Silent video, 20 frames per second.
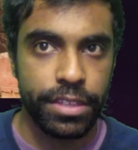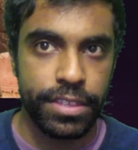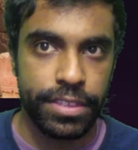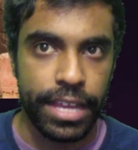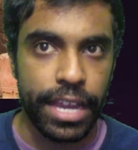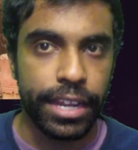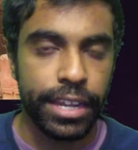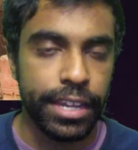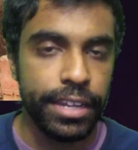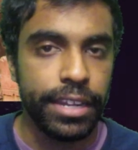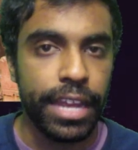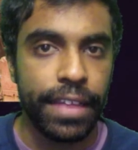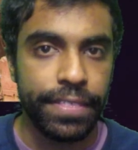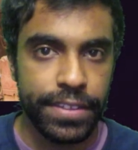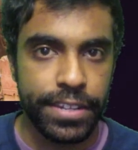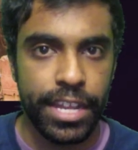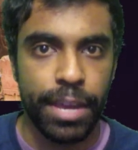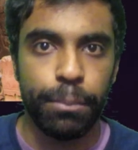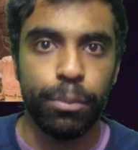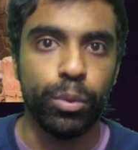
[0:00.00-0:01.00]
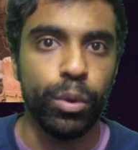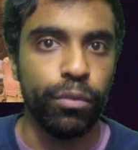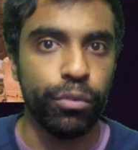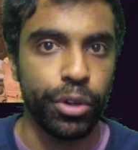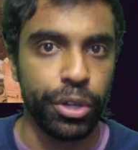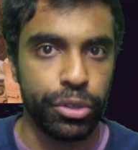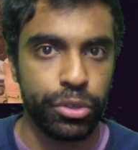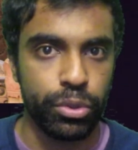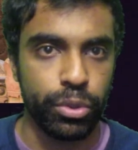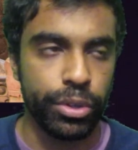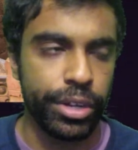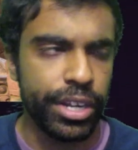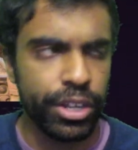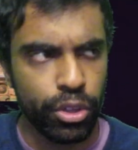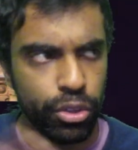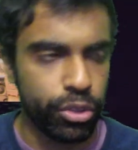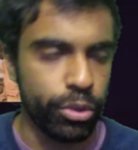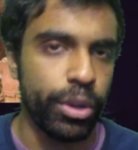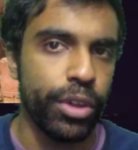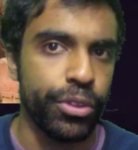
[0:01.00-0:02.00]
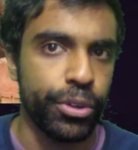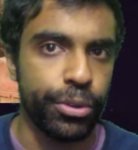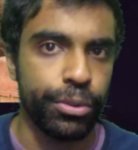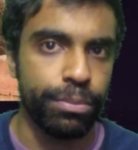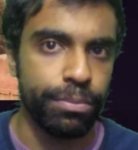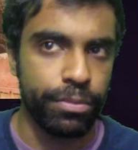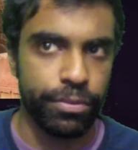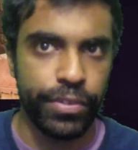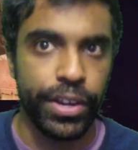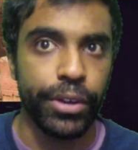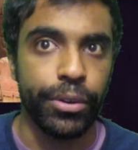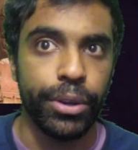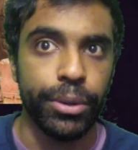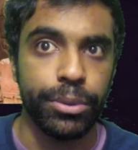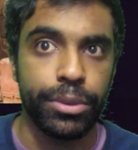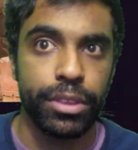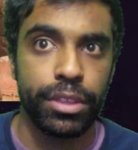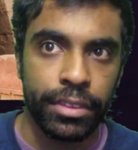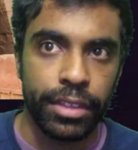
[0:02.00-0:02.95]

II at the Temple of Luxor and also other pharaohs.